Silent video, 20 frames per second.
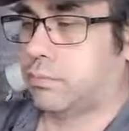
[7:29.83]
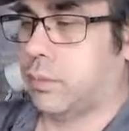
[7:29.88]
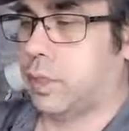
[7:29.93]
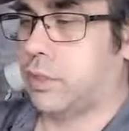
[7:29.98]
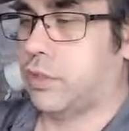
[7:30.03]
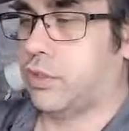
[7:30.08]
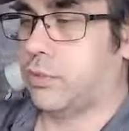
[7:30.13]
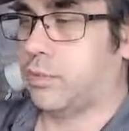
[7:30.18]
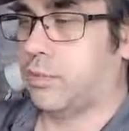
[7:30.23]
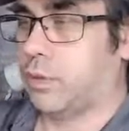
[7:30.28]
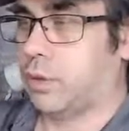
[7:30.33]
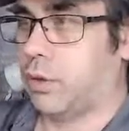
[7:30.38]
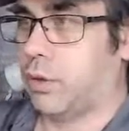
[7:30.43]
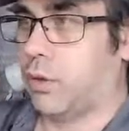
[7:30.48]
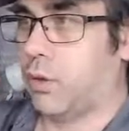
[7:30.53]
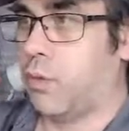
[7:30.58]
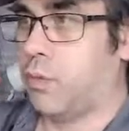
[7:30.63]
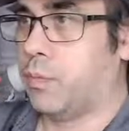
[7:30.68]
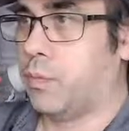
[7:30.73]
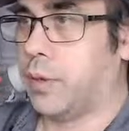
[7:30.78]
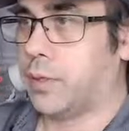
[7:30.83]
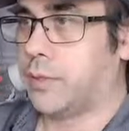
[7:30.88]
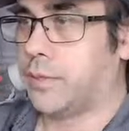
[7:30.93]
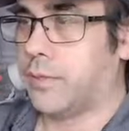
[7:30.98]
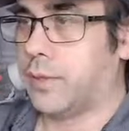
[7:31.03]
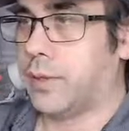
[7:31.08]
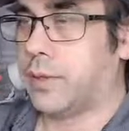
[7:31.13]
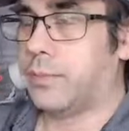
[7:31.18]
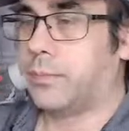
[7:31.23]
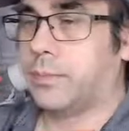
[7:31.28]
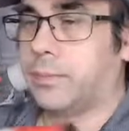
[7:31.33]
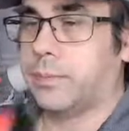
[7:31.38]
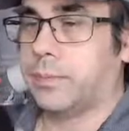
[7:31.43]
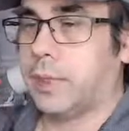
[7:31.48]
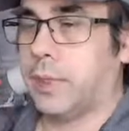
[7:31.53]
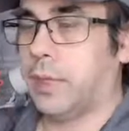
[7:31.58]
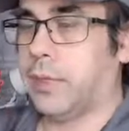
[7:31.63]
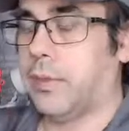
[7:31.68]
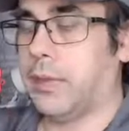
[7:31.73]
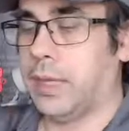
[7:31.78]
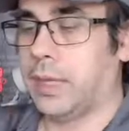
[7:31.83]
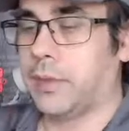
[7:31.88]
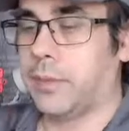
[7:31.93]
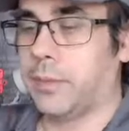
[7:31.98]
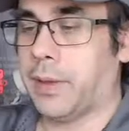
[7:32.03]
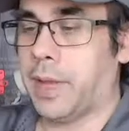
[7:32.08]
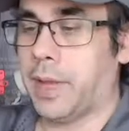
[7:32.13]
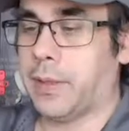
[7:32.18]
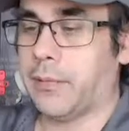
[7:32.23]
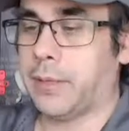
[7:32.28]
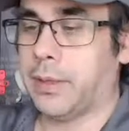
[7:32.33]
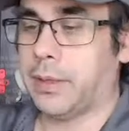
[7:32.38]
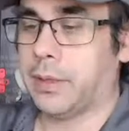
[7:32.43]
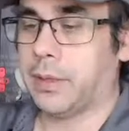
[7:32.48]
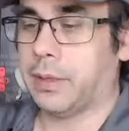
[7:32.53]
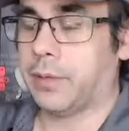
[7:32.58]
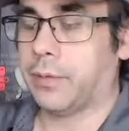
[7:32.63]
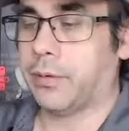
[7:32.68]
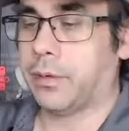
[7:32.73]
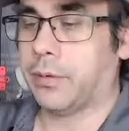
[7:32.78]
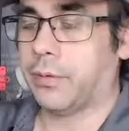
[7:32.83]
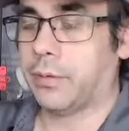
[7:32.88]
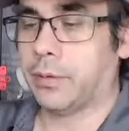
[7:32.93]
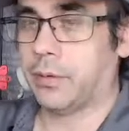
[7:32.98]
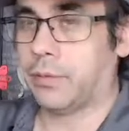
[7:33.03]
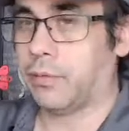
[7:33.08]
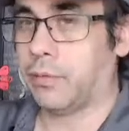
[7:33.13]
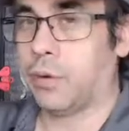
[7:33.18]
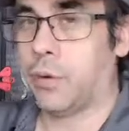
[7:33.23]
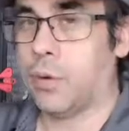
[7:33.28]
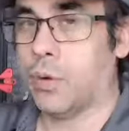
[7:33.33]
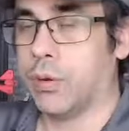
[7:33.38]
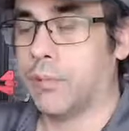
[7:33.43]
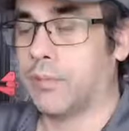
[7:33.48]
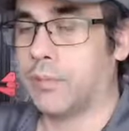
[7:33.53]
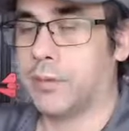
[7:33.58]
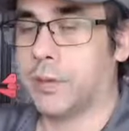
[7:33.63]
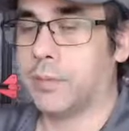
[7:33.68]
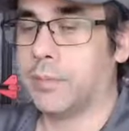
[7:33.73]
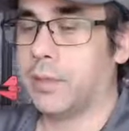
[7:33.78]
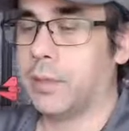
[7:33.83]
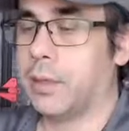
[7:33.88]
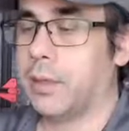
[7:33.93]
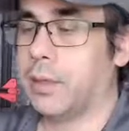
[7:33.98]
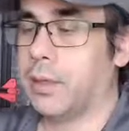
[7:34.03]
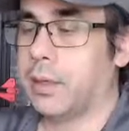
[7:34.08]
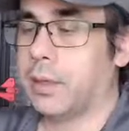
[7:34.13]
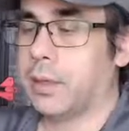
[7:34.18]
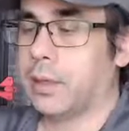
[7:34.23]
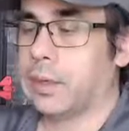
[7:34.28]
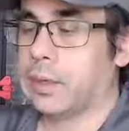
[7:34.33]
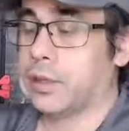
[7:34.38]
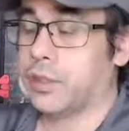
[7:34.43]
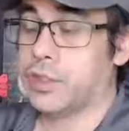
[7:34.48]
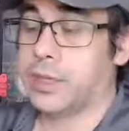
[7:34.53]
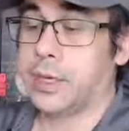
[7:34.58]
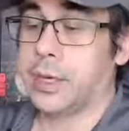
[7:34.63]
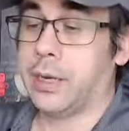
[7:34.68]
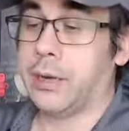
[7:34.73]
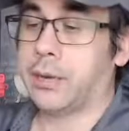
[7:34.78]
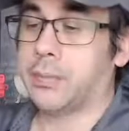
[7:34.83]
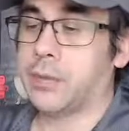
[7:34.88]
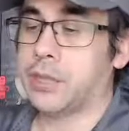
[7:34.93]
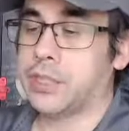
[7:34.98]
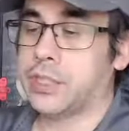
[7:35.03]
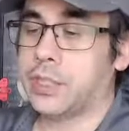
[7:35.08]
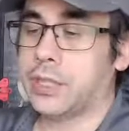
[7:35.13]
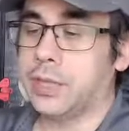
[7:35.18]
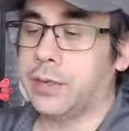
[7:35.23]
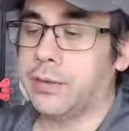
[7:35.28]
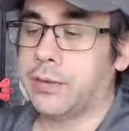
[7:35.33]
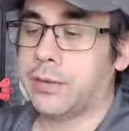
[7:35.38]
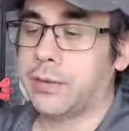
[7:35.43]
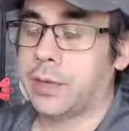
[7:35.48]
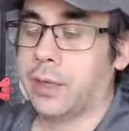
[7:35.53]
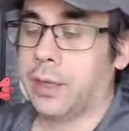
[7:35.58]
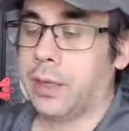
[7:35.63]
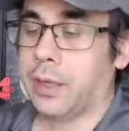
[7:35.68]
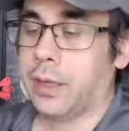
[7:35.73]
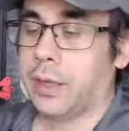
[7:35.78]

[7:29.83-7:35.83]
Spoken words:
They just put a whole bunch of them, and they end up having a row of something, generic machines.